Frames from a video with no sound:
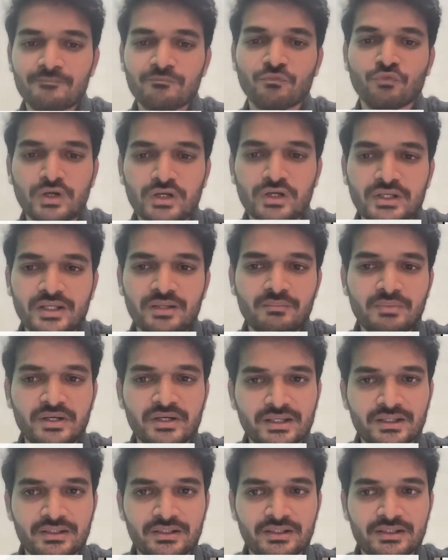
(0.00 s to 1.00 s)
what can be
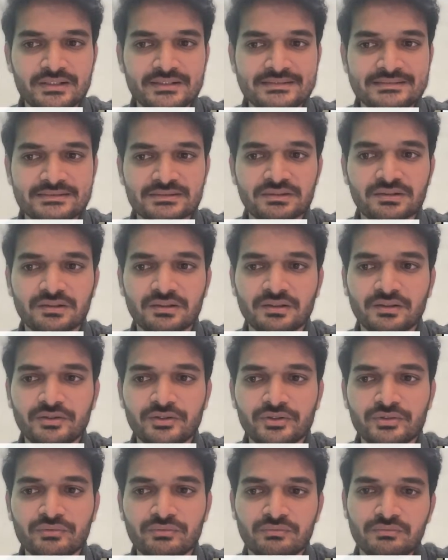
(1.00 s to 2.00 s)
done is
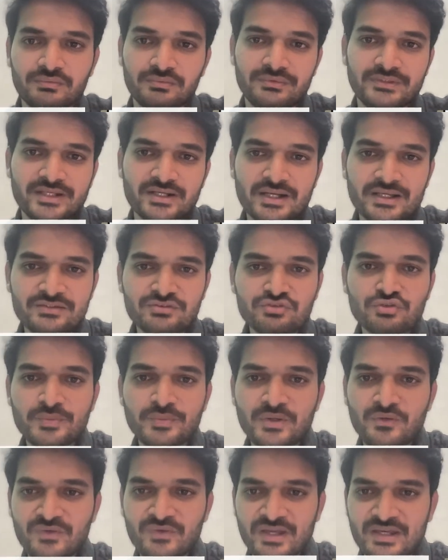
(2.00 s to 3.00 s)
there has to
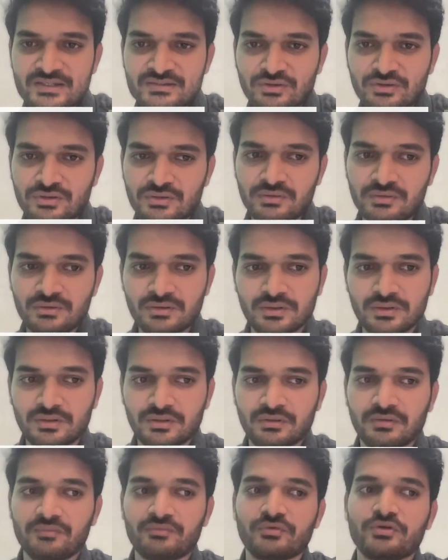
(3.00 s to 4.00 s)
be ways on
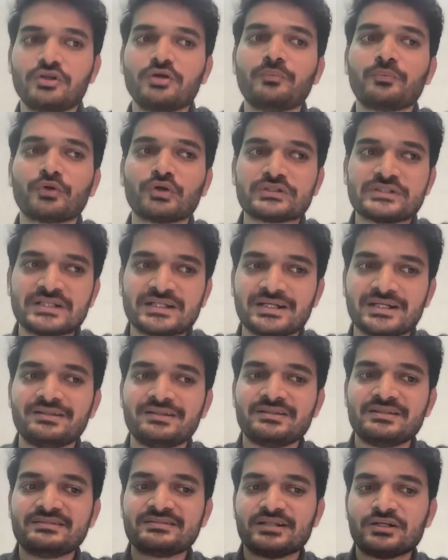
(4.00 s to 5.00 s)

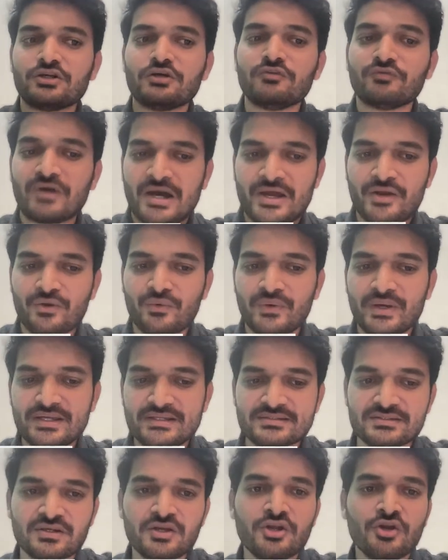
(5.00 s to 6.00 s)
projecting this set of
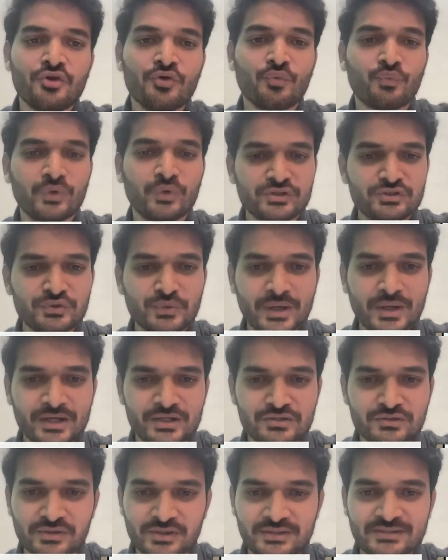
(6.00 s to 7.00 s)
ROIs. Once you
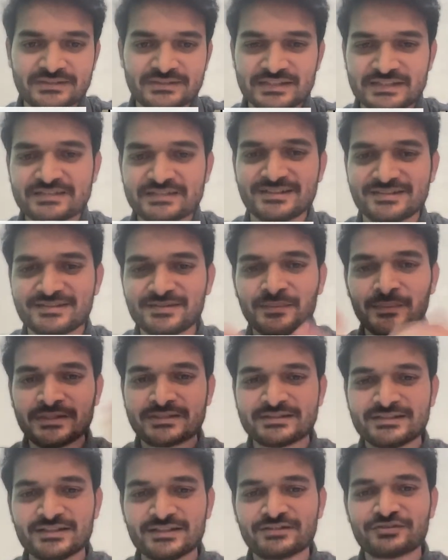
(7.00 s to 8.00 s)
actually, since it's a
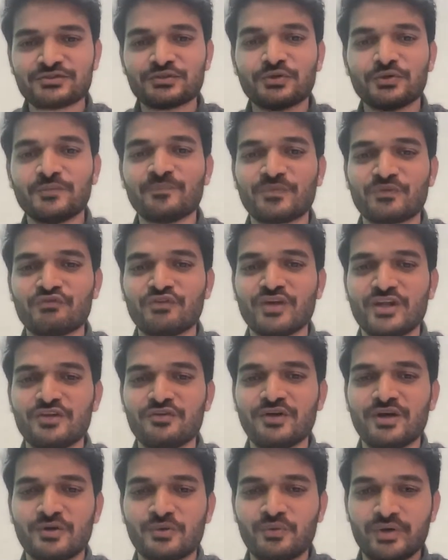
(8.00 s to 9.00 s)
business, so when
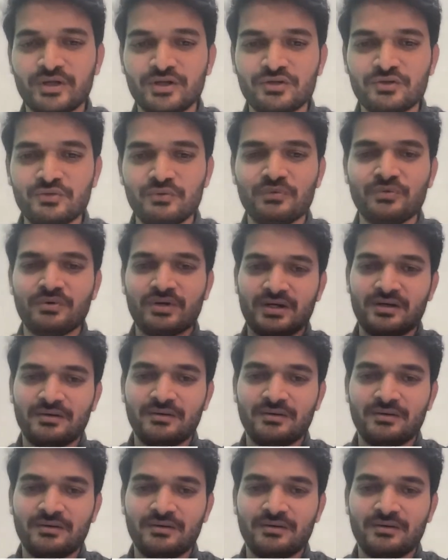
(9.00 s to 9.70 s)
you are going to